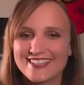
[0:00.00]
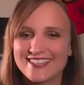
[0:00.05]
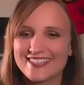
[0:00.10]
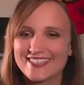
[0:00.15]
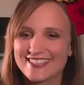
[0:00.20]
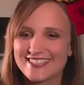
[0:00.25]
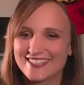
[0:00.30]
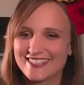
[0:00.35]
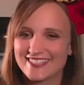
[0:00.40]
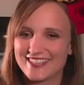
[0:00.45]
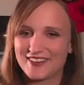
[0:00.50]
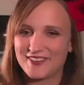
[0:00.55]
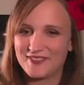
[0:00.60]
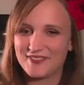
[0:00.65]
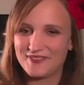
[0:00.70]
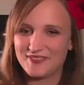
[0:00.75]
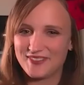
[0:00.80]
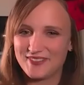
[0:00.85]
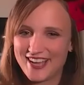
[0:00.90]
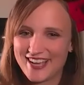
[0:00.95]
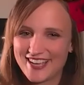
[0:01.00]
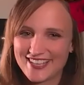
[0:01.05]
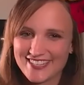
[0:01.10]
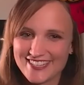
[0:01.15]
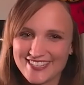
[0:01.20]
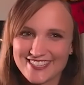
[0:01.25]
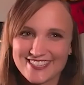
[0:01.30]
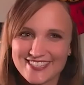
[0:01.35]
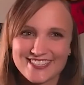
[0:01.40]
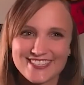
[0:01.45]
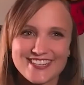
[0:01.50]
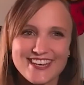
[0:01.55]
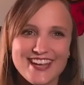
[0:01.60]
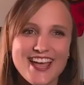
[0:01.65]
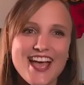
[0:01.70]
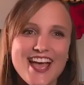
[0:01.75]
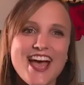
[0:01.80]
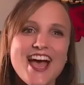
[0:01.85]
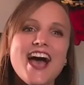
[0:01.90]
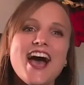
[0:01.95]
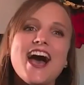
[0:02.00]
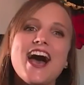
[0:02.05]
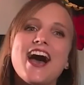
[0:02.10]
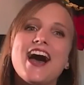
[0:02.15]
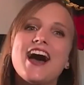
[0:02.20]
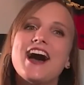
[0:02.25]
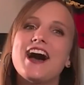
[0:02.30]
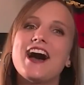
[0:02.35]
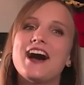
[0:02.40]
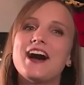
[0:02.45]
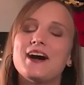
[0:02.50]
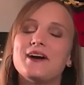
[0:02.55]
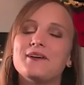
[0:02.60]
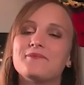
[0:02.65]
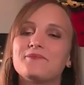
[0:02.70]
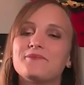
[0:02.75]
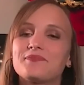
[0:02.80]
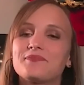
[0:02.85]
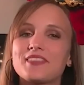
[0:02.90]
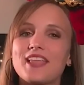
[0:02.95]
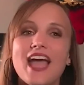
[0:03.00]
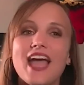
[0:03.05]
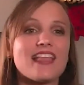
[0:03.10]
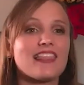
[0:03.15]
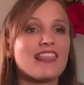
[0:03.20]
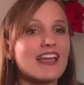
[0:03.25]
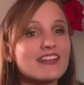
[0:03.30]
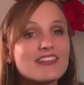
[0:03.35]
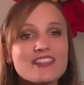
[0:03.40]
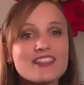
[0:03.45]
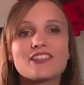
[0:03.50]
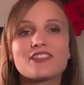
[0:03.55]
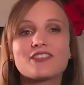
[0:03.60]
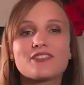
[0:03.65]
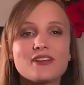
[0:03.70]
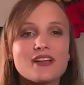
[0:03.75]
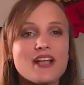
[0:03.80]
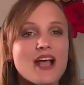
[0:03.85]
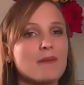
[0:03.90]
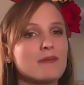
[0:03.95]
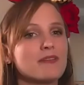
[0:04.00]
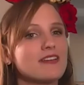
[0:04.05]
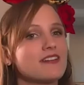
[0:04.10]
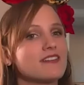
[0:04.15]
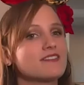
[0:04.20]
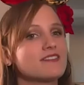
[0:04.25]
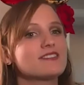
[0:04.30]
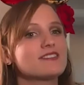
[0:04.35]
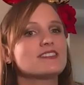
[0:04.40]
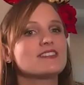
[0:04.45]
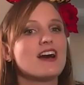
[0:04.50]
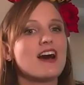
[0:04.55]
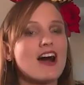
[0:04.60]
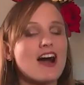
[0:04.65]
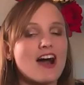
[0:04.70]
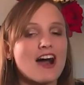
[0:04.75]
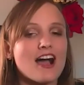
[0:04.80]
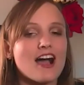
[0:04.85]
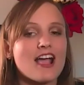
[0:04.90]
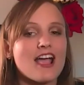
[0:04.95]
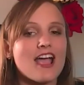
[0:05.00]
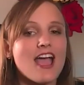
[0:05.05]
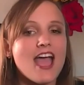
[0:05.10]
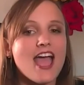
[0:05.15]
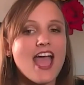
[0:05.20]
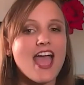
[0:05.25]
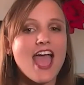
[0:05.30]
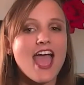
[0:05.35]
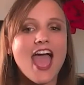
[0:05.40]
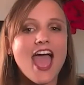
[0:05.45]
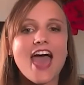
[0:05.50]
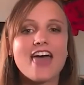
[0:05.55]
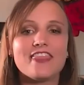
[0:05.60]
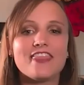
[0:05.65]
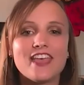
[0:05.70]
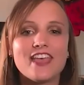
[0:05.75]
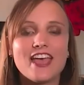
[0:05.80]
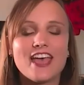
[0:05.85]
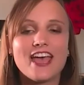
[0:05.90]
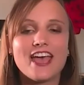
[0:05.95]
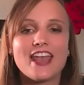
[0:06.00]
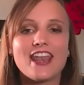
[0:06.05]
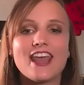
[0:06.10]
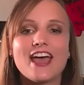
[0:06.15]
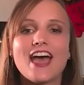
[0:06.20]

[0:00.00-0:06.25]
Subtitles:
so much. I liked the Three Caballeros song, and then